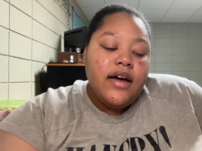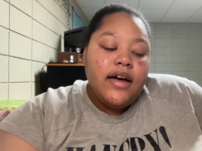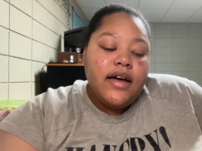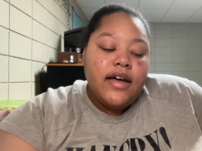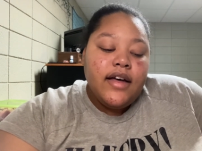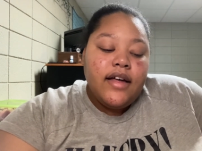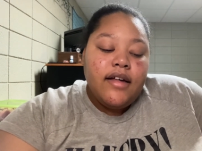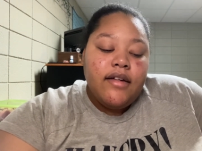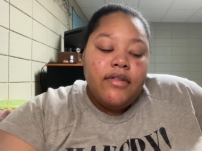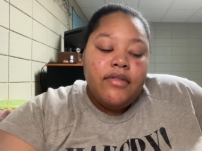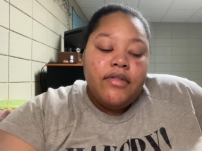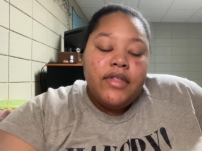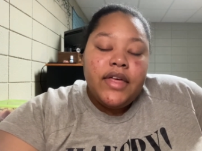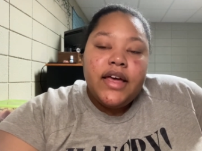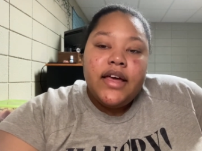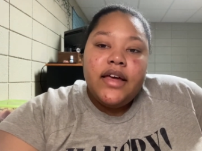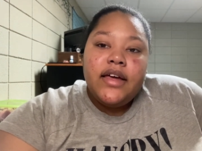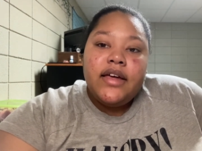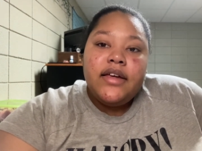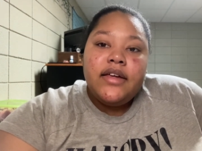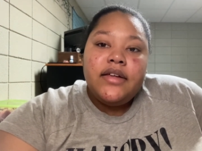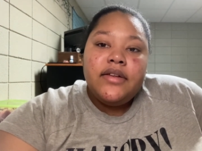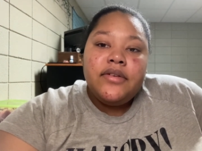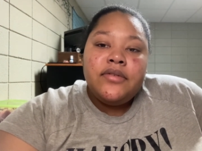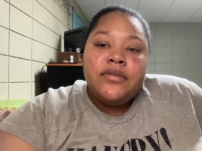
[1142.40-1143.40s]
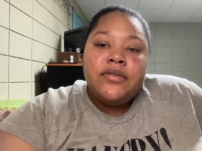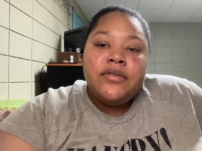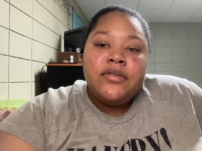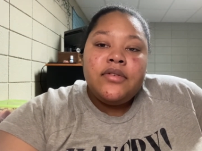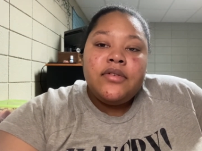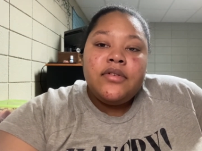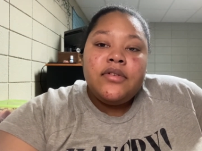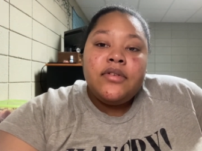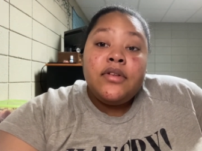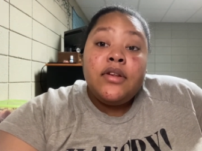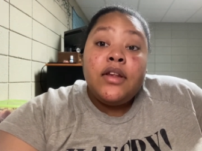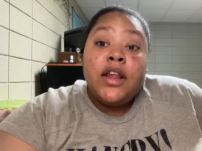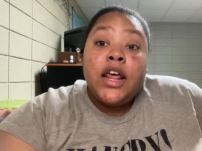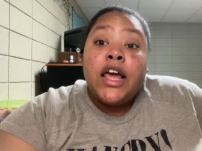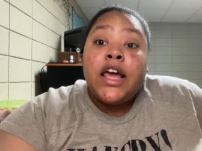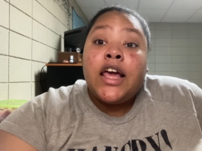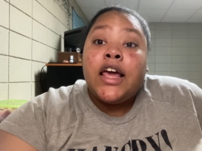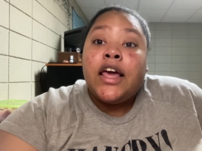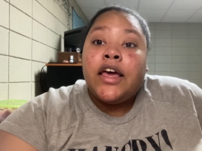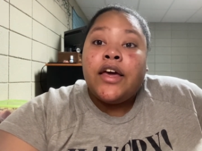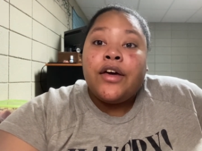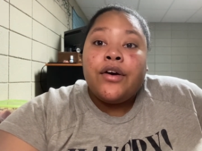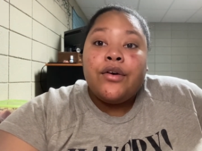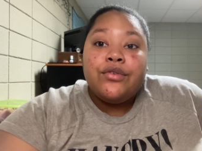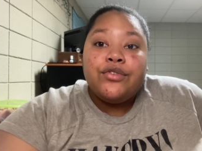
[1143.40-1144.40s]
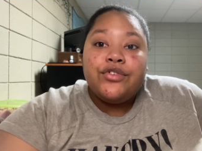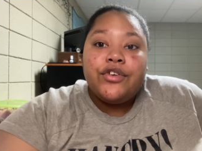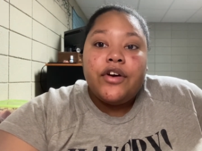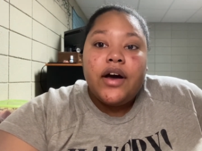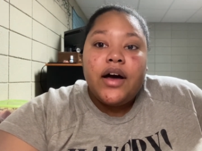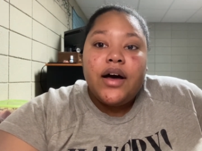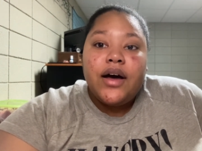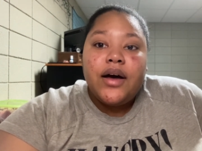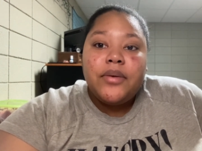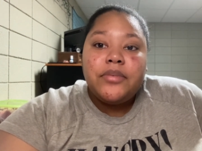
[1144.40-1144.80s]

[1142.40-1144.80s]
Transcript: And then the eagle dropped.